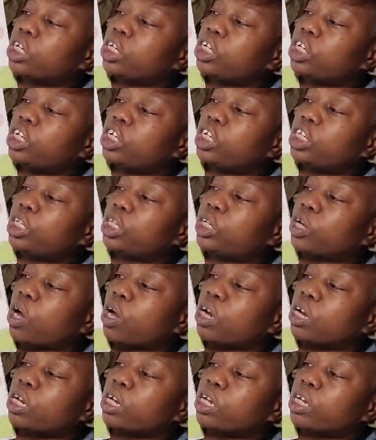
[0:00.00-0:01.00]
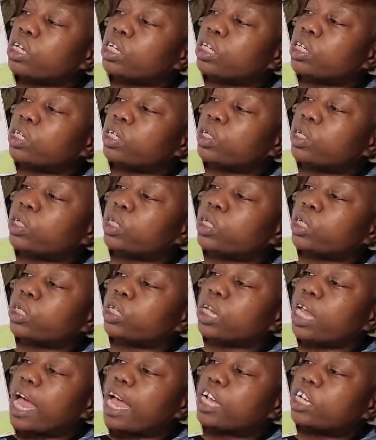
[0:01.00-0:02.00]
She started to
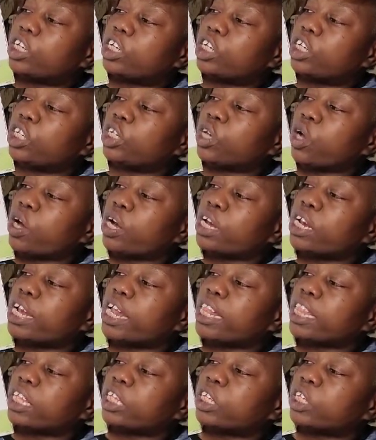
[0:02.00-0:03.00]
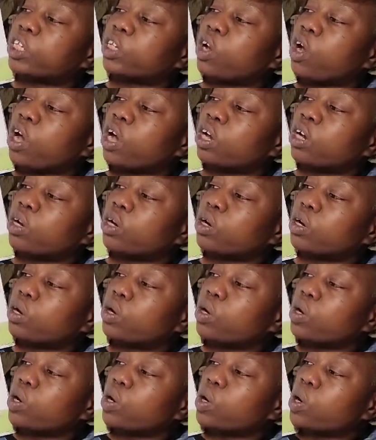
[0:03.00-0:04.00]
she started at the start,
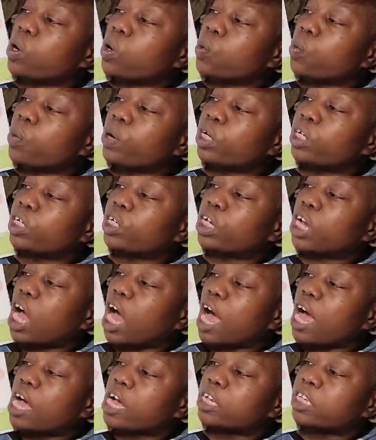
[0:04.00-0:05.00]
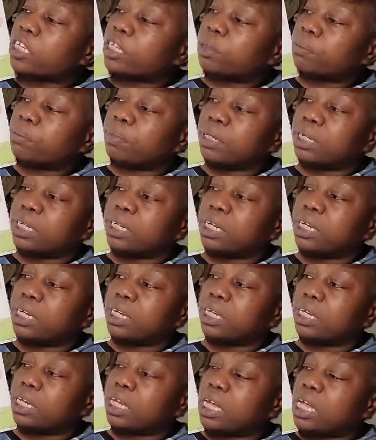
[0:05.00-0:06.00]
where she ought to
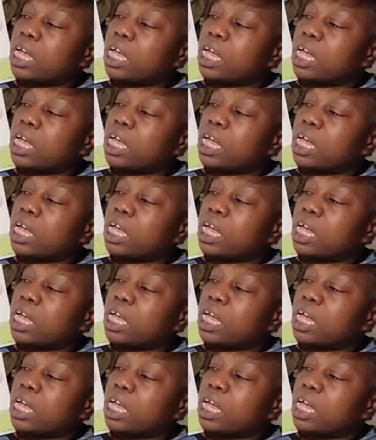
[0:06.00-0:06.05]
begin.